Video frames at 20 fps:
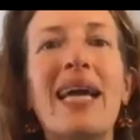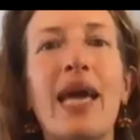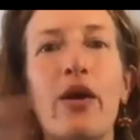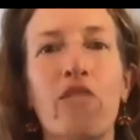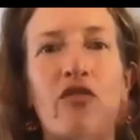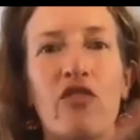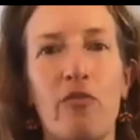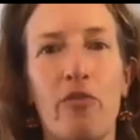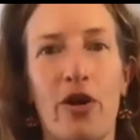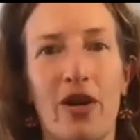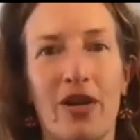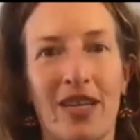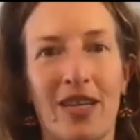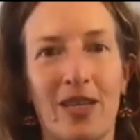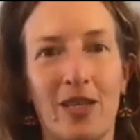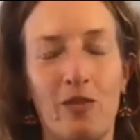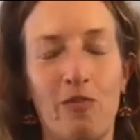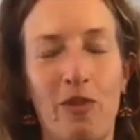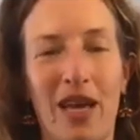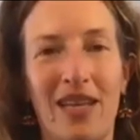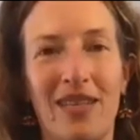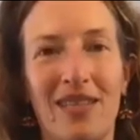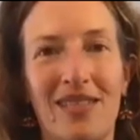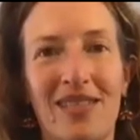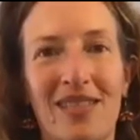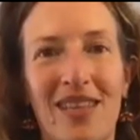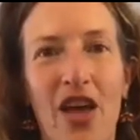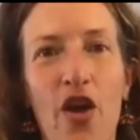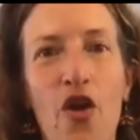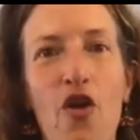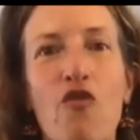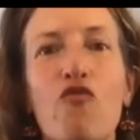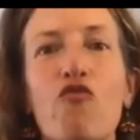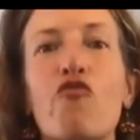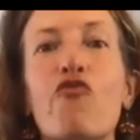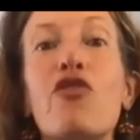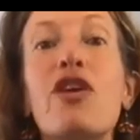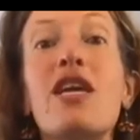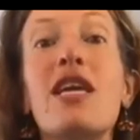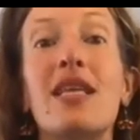out of the parking space,
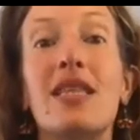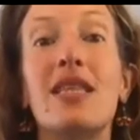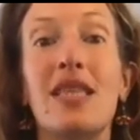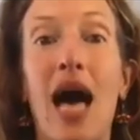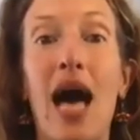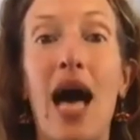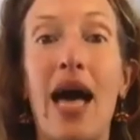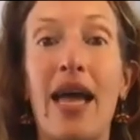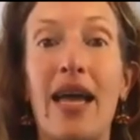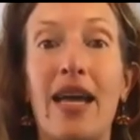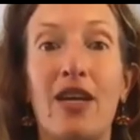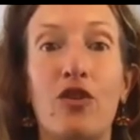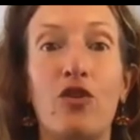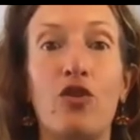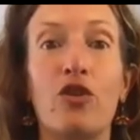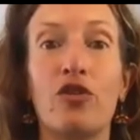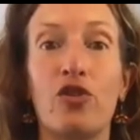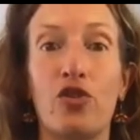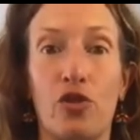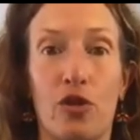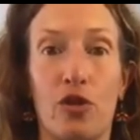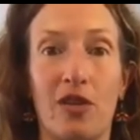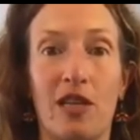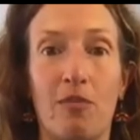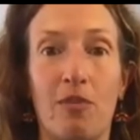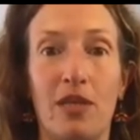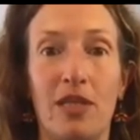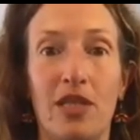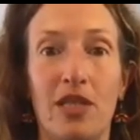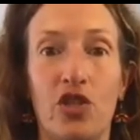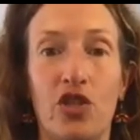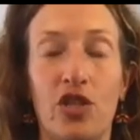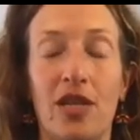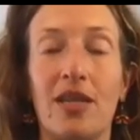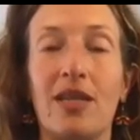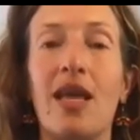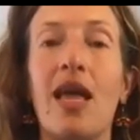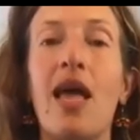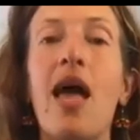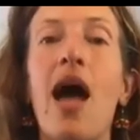realign your starting
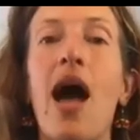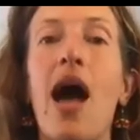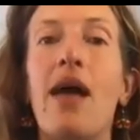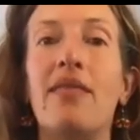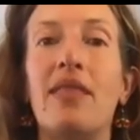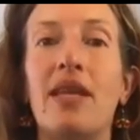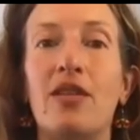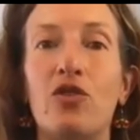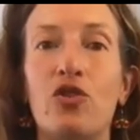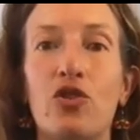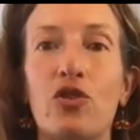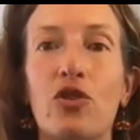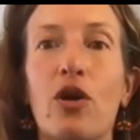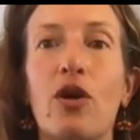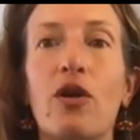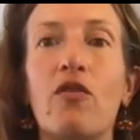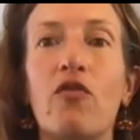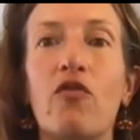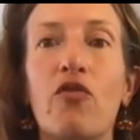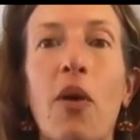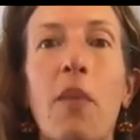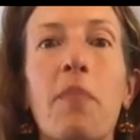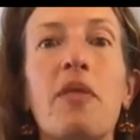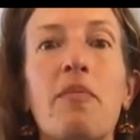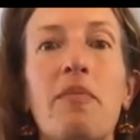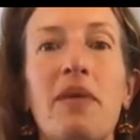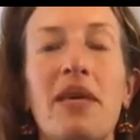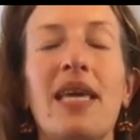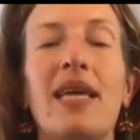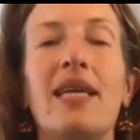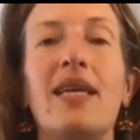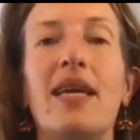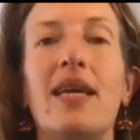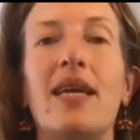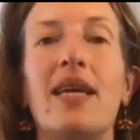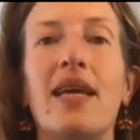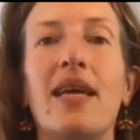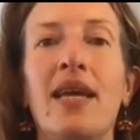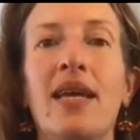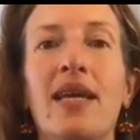position, and then start from the
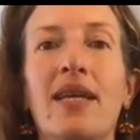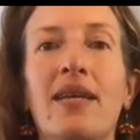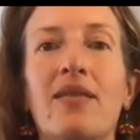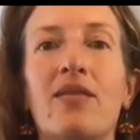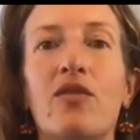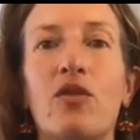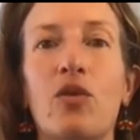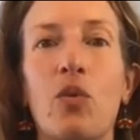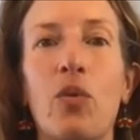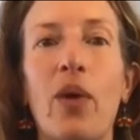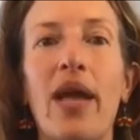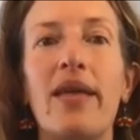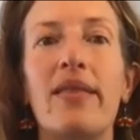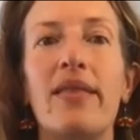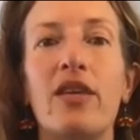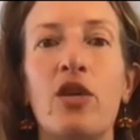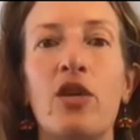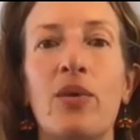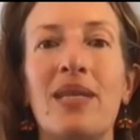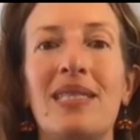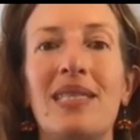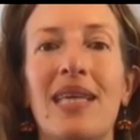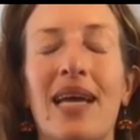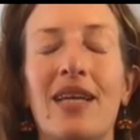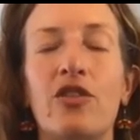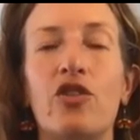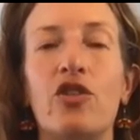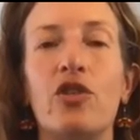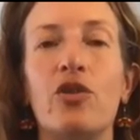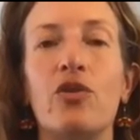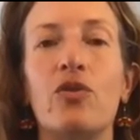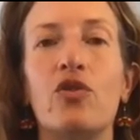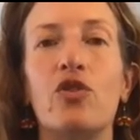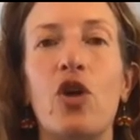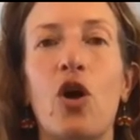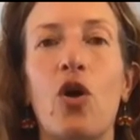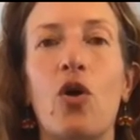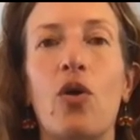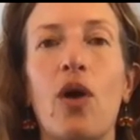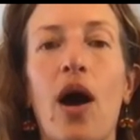beginning in the way that you intend to.
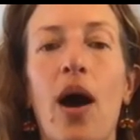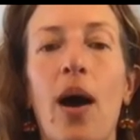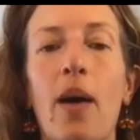So